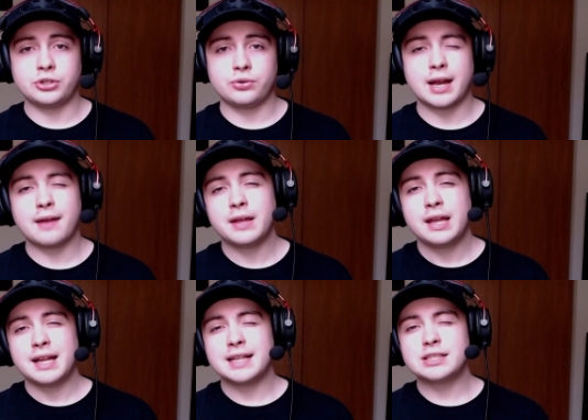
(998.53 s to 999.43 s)
Kind of,
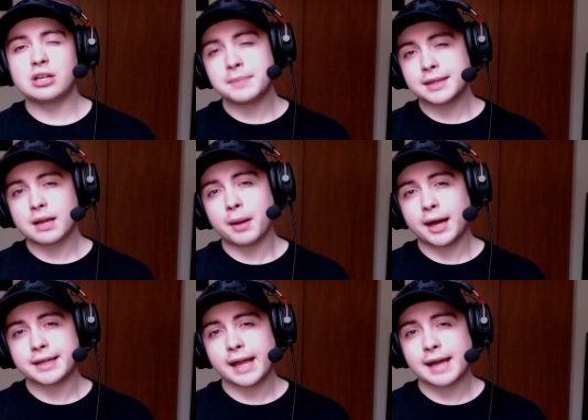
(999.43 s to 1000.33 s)
it's gonna be like a
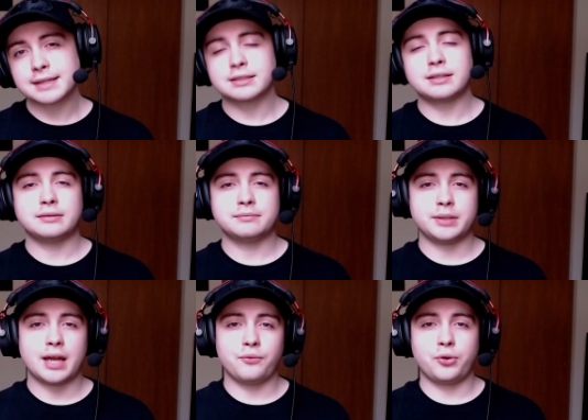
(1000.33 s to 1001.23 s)
podcast, but
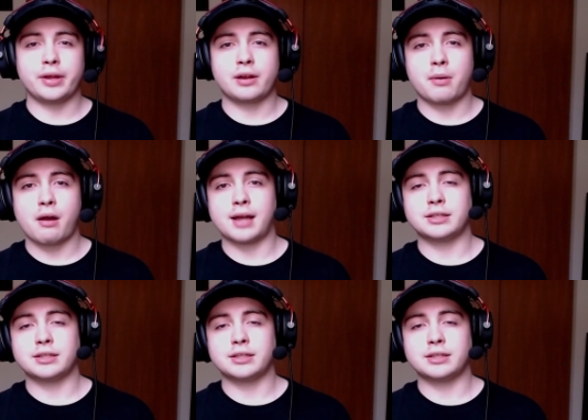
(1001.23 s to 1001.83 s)
not really like a podcast.